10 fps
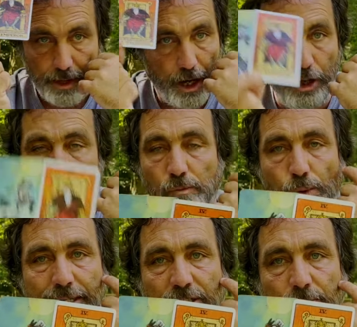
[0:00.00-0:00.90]
A lot of
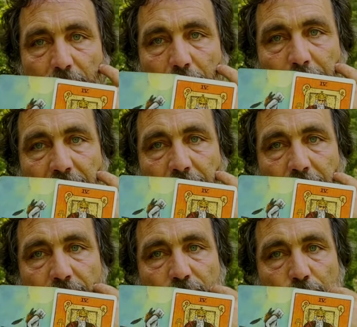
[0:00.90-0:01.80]
wisdom coming in
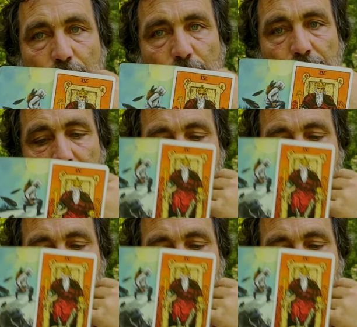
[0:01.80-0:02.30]
here for you.